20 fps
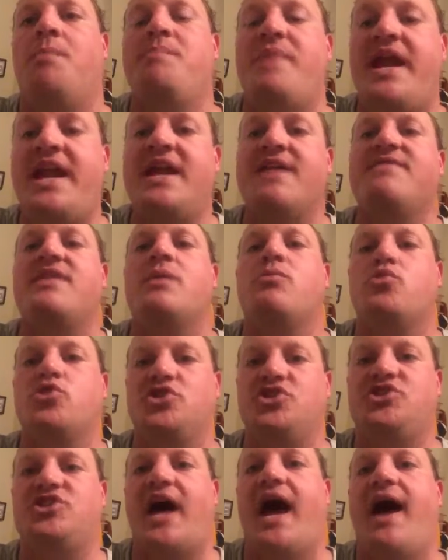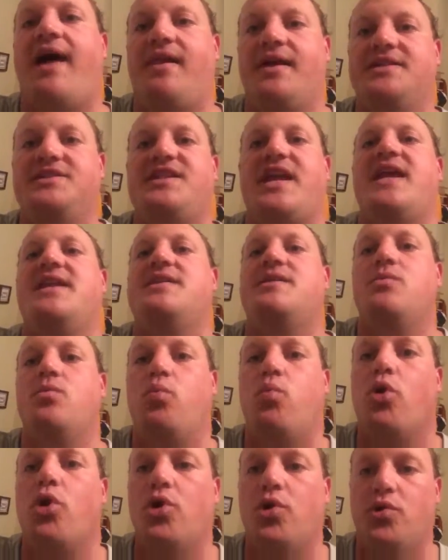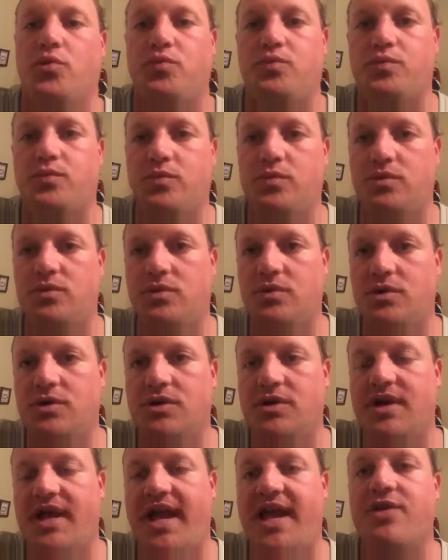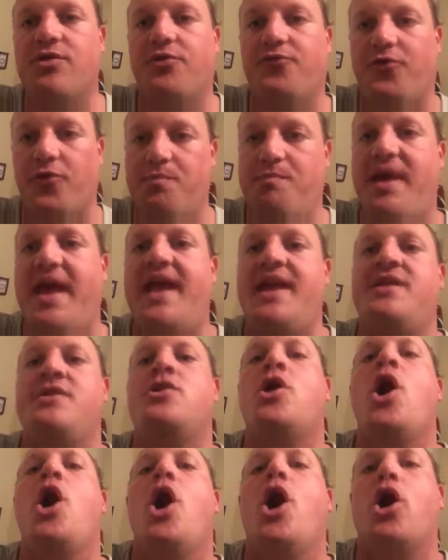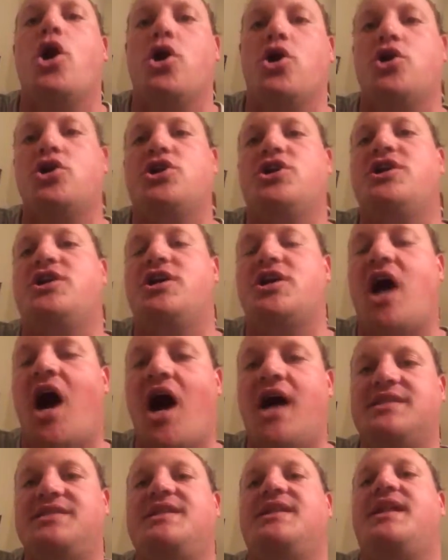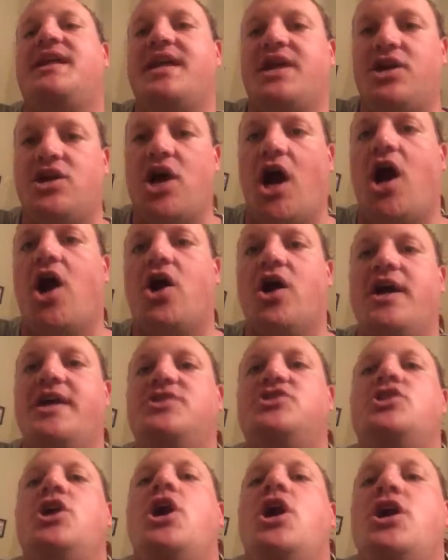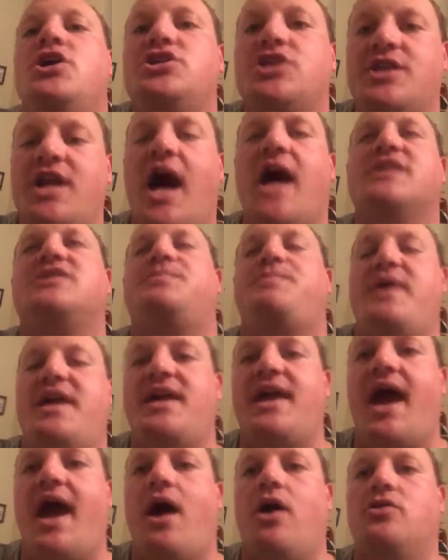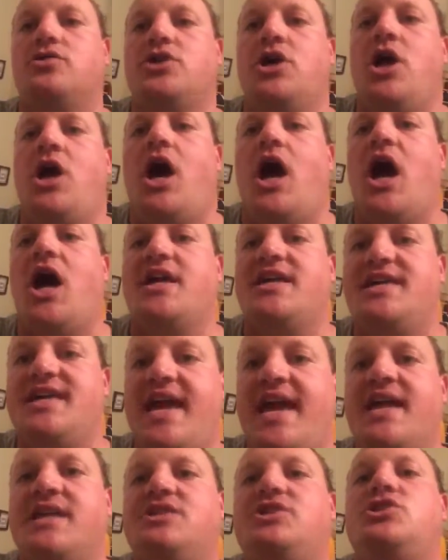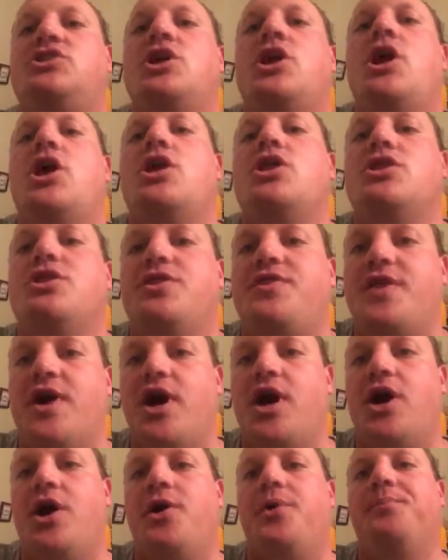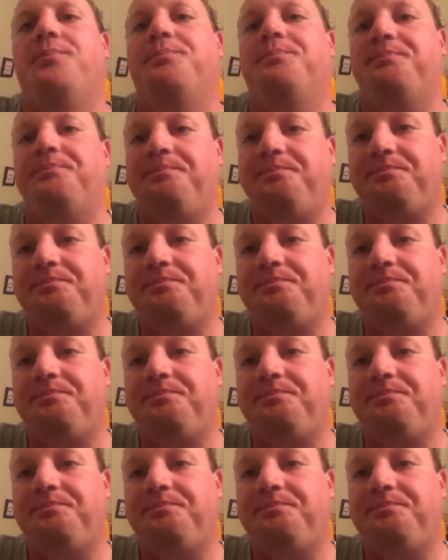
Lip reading: many of them were silenced and were either forbidden or constantly encouraged to not speak out against the